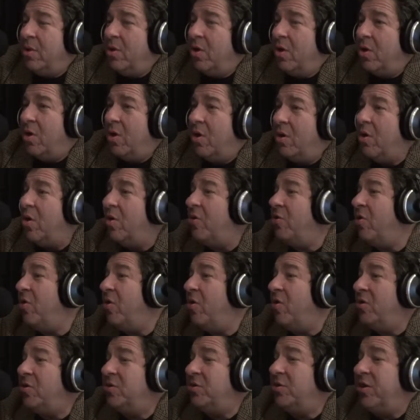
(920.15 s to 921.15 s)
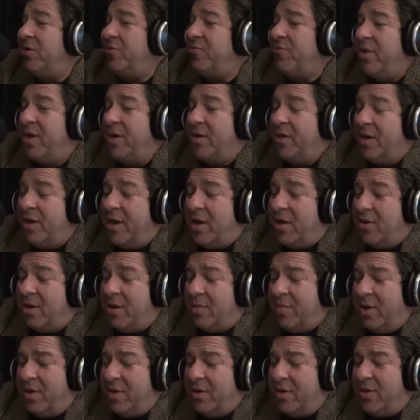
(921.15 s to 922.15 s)
All right, or else they find it out.
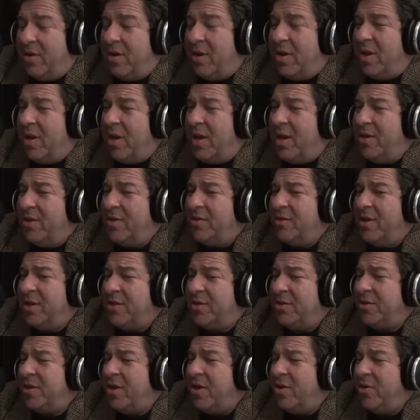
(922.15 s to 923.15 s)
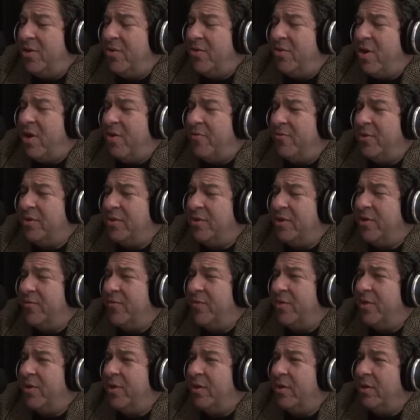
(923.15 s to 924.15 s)
I mean, how does that start you off at
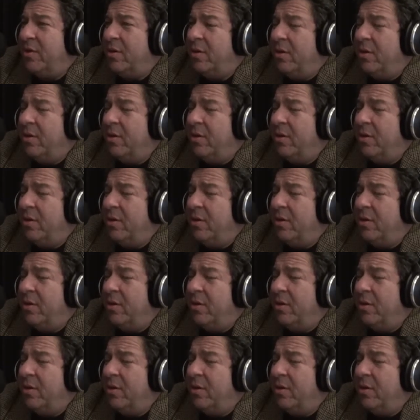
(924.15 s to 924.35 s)
17?